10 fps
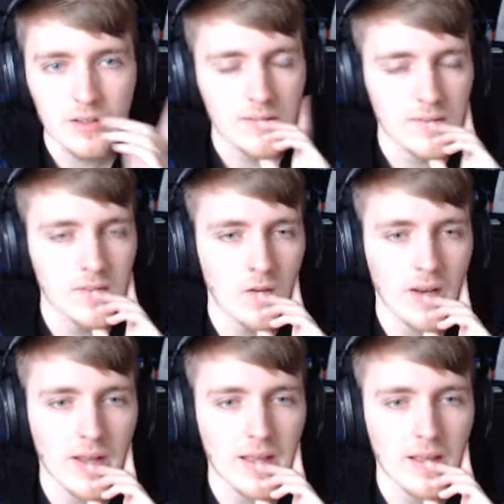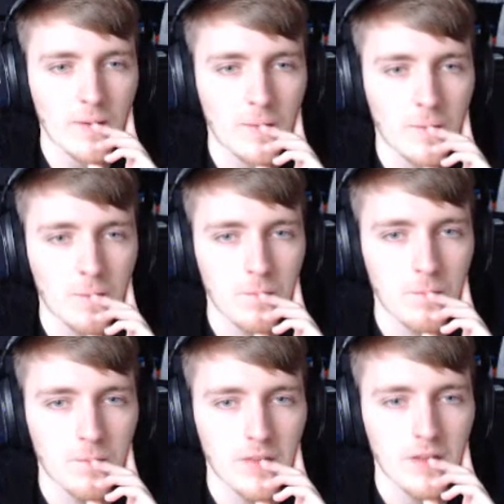It's not really...
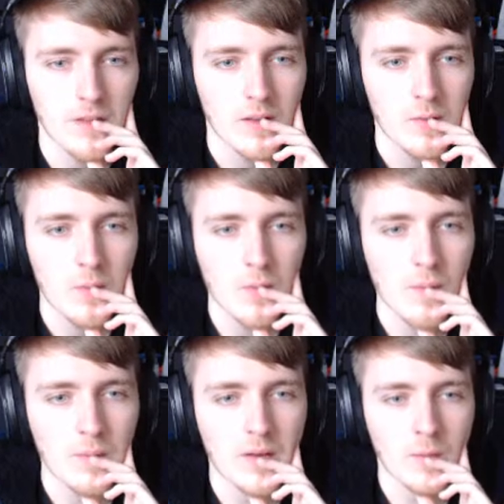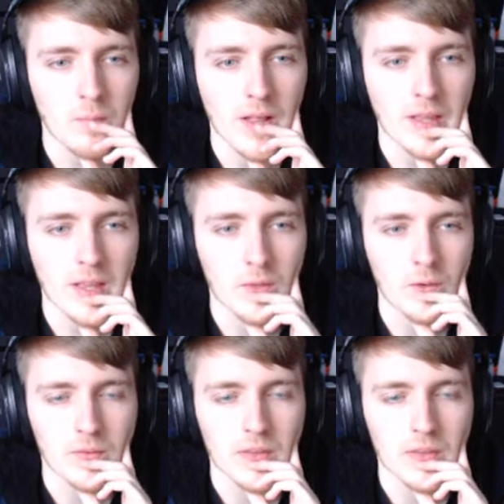We're probably not playing either of